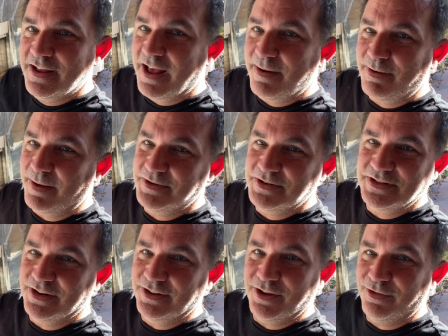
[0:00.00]
I'm probably just
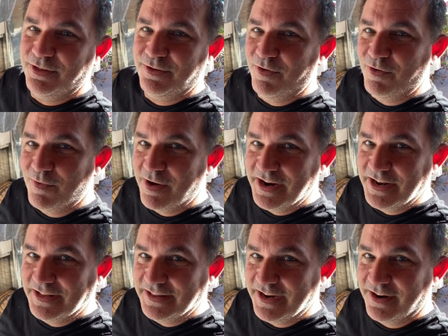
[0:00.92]
gonna go throw one
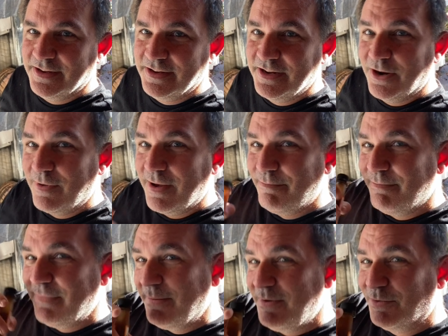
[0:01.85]
in there. You know what,
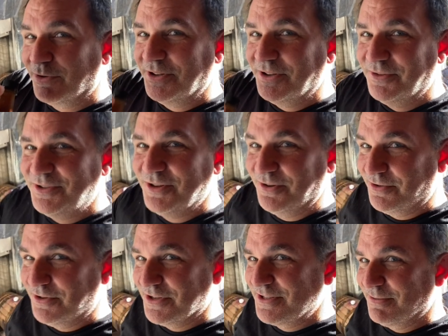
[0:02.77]
maybe we'll do two
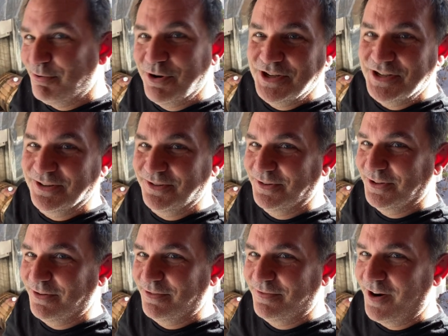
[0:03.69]
just to push it through a
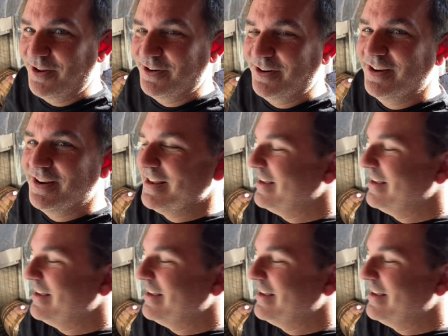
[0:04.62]
little farther.